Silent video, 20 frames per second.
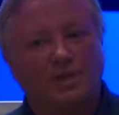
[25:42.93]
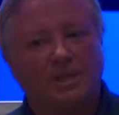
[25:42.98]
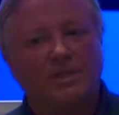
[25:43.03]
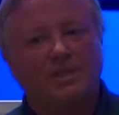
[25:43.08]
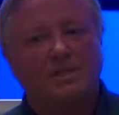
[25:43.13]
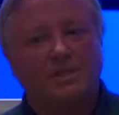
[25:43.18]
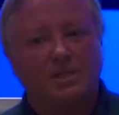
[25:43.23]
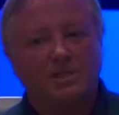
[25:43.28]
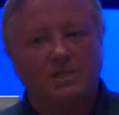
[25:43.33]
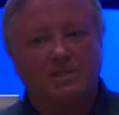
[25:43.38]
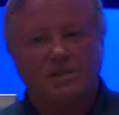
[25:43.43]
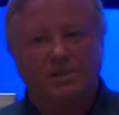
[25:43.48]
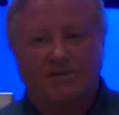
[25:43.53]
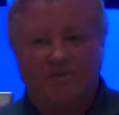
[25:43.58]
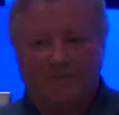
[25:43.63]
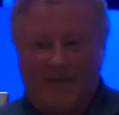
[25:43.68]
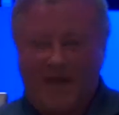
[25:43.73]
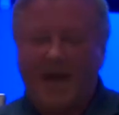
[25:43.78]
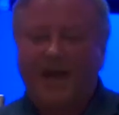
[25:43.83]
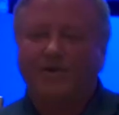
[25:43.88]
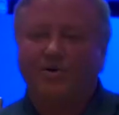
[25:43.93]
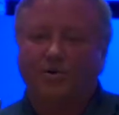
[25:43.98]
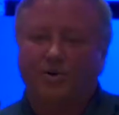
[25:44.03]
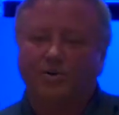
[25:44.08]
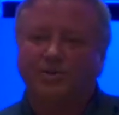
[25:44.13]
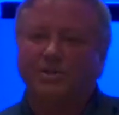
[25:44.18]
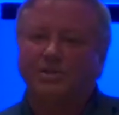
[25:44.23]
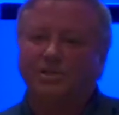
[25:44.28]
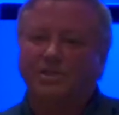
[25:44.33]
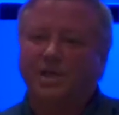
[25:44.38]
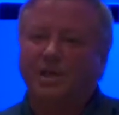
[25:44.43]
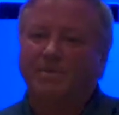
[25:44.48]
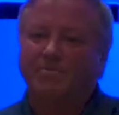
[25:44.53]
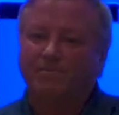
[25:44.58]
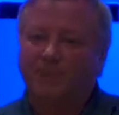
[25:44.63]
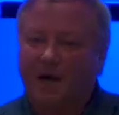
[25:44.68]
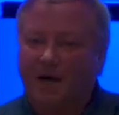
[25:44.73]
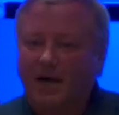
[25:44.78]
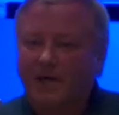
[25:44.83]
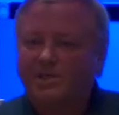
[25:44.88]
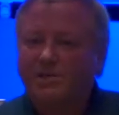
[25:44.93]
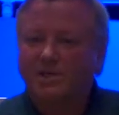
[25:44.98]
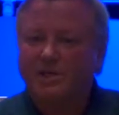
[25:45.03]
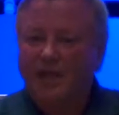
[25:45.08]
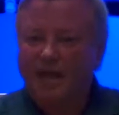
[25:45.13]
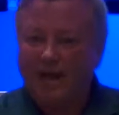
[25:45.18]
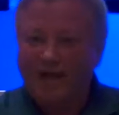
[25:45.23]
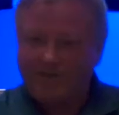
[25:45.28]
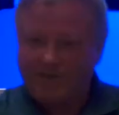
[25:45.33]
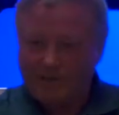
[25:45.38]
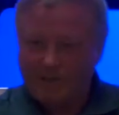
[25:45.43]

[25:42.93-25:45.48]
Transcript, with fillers: instance of that on the same box and have,